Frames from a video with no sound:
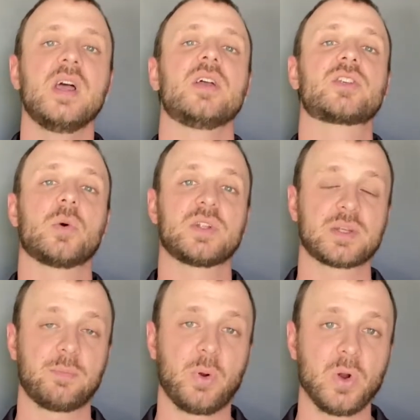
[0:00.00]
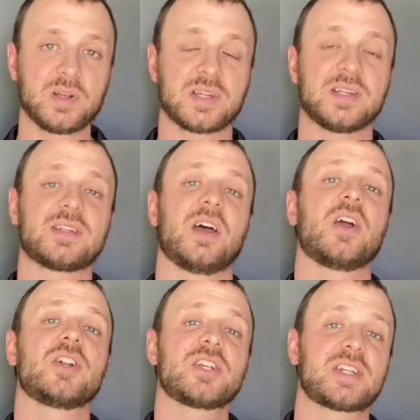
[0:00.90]
So it's important to
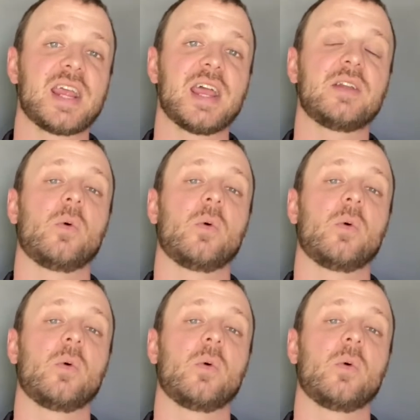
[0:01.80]
understand